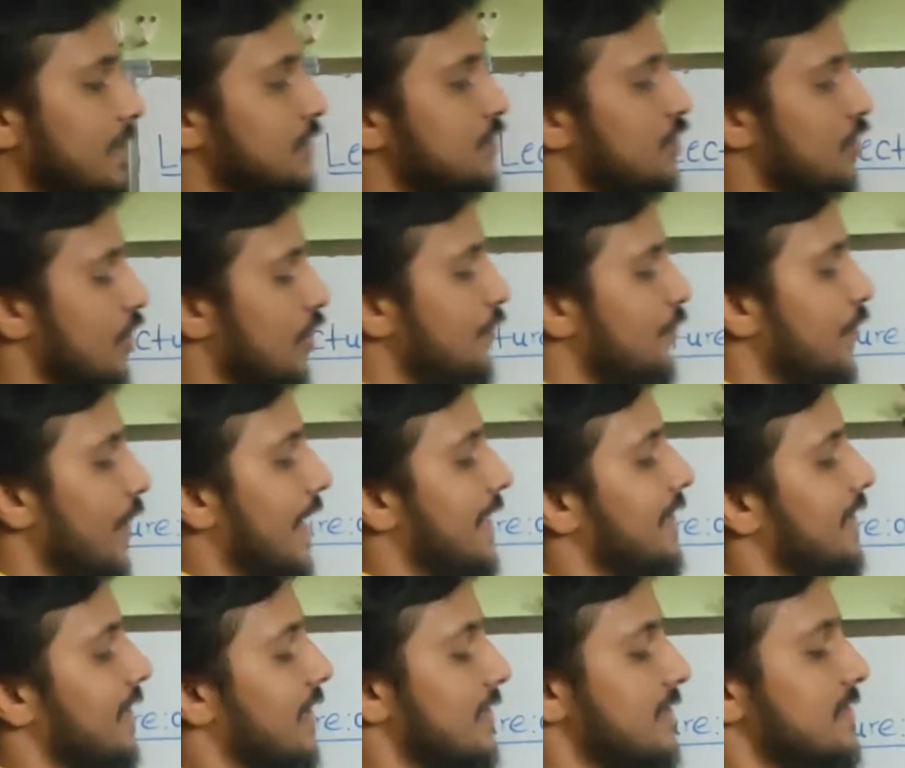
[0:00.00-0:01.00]
is your
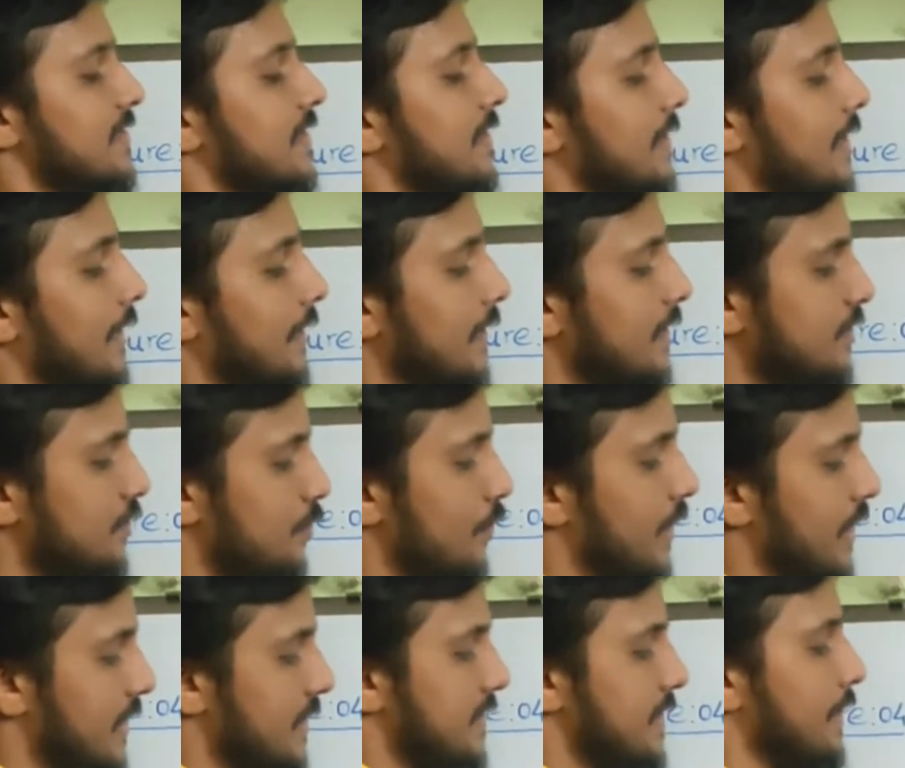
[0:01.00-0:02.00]
final answer. That is
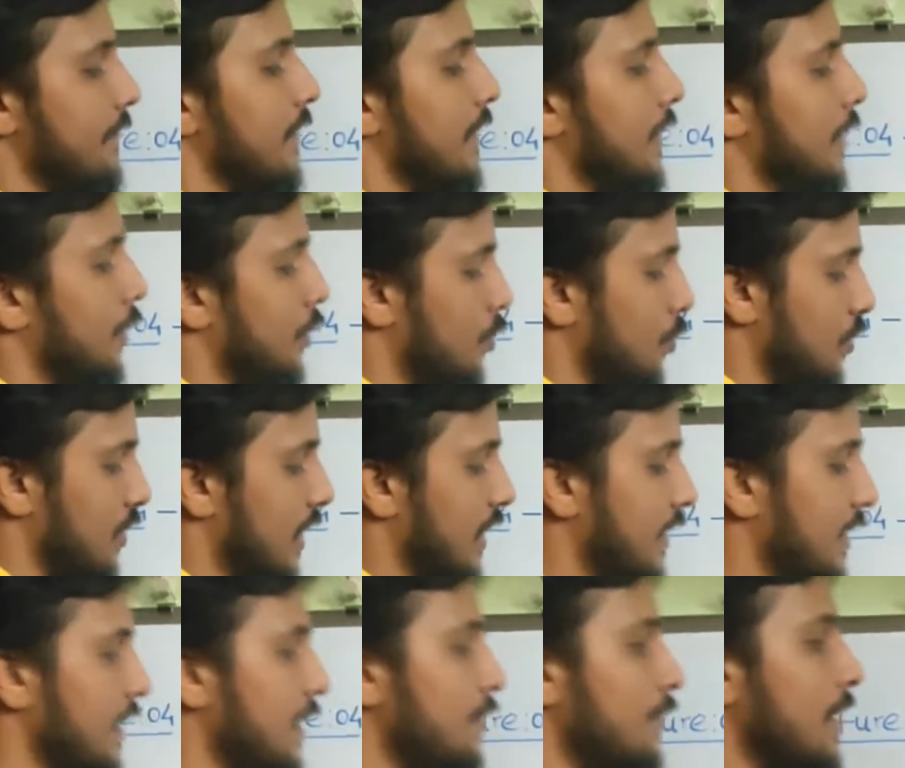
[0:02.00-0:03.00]
27 into
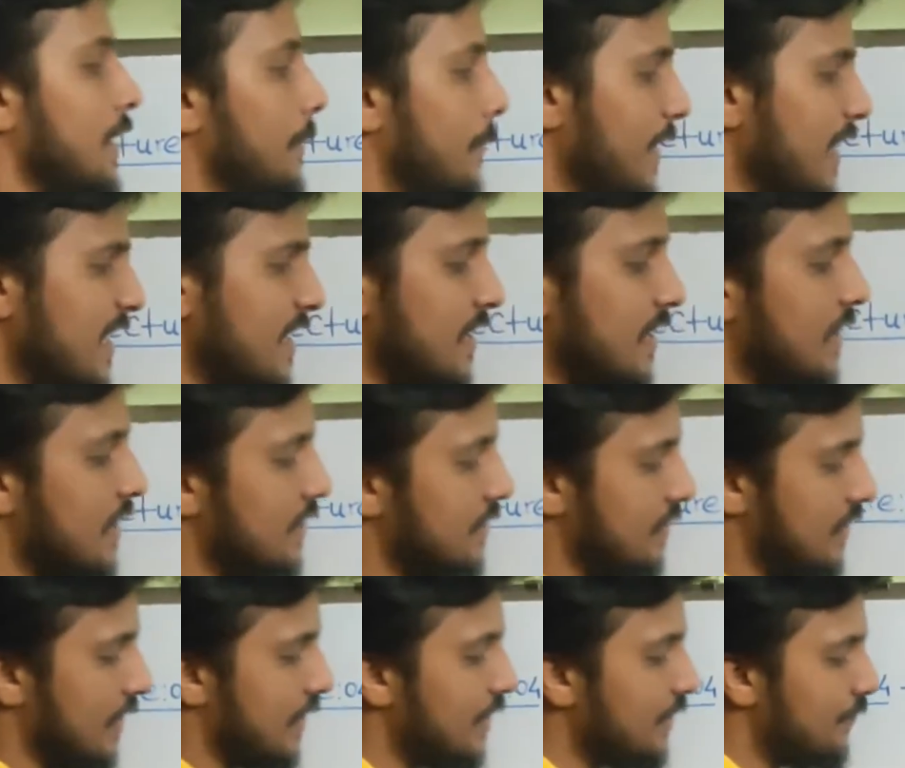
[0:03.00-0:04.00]
13 will be
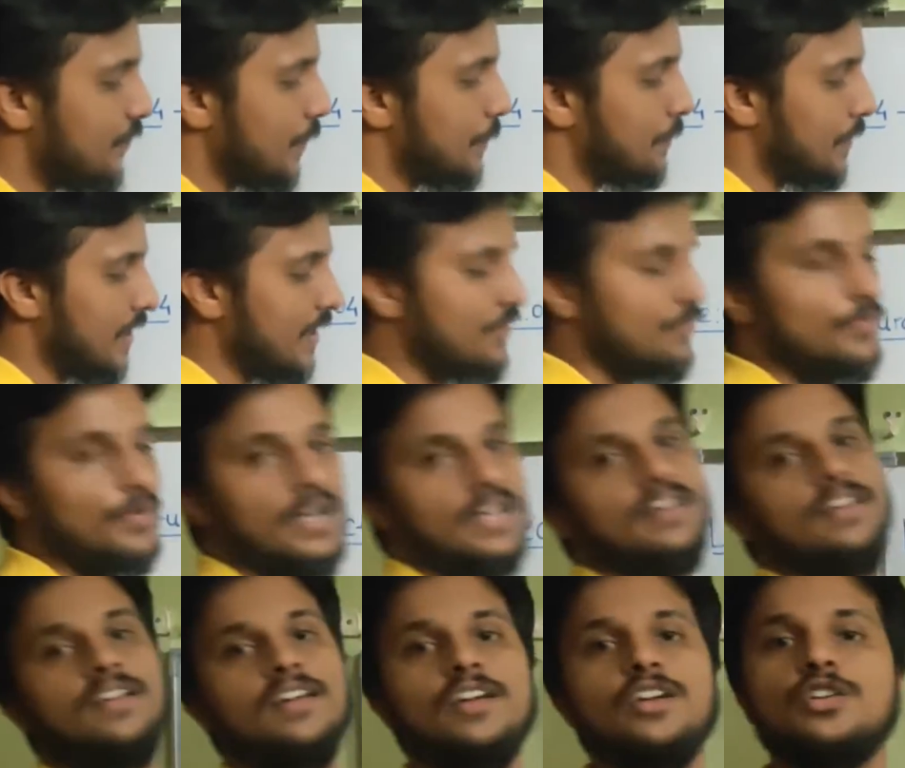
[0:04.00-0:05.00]
351.